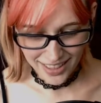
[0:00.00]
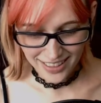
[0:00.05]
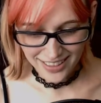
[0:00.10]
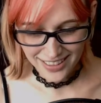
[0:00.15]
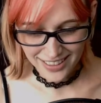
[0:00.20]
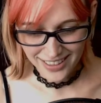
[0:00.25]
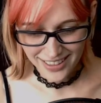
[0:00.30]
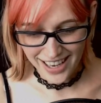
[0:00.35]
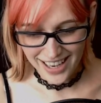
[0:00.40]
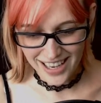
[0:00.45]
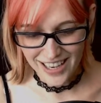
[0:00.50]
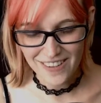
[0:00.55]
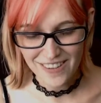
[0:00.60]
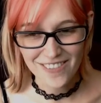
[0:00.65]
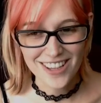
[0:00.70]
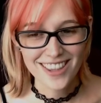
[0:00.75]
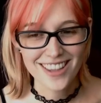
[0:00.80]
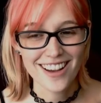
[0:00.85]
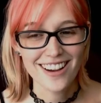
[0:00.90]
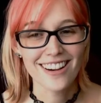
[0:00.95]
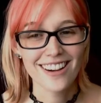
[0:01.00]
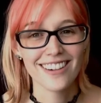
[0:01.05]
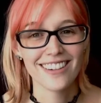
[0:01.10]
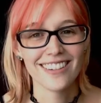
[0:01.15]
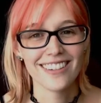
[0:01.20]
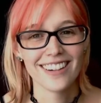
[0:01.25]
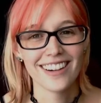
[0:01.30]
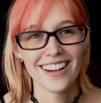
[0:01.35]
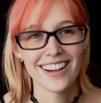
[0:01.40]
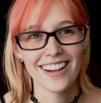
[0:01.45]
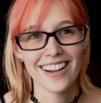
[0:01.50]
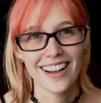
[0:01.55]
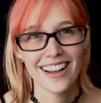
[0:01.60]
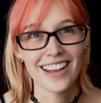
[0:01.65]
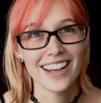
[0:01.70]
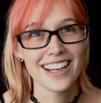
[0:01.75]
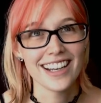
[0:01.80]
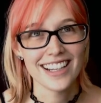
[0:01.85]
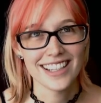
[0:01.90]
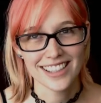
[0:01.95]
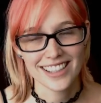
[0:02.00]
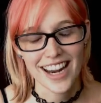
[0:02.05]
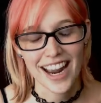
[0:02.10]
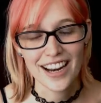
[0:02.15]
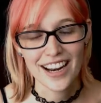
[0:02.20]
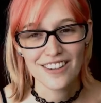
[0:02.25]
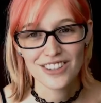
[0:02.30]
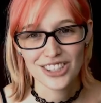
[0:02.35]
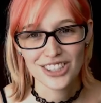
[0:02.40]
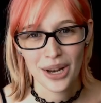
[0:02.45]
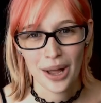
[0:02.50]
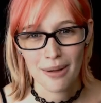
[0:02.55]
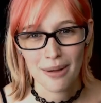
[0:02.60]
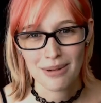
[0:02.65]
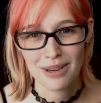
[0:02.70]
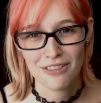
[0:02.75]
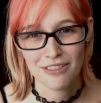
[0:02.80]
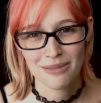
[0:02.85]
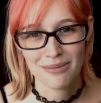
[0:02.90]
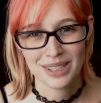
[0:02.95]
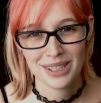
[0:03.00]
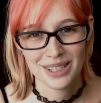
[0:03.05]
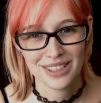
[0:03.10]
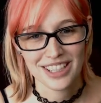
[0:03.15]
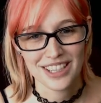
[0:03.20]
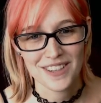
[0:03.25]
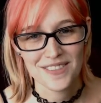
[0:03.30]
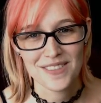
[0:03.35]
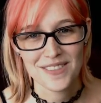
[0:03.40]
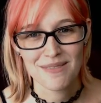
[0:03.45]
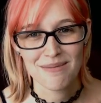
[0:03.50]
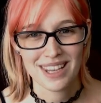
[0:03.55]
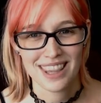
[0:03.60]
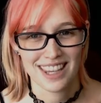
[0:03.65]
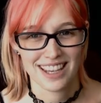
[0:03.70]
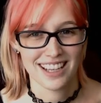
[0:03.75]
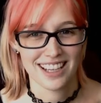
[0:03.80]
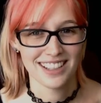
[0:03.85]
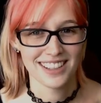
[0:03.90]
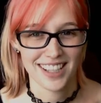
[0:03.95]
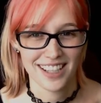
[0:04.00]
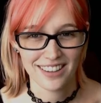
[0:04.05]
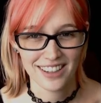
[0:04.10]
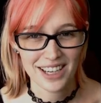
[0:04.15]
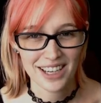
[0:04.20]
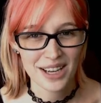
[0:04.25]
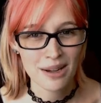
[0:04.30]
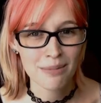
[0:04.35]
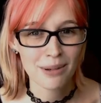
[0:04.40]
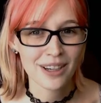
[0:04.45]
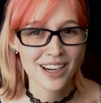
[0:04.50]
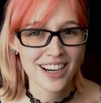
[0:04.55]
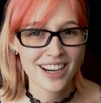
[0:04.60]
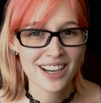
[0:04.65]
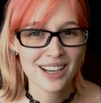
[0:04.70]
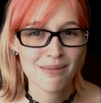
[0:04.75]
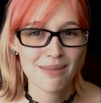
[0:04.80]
like, even though it is kind of snobby for me to even be considering upgrading,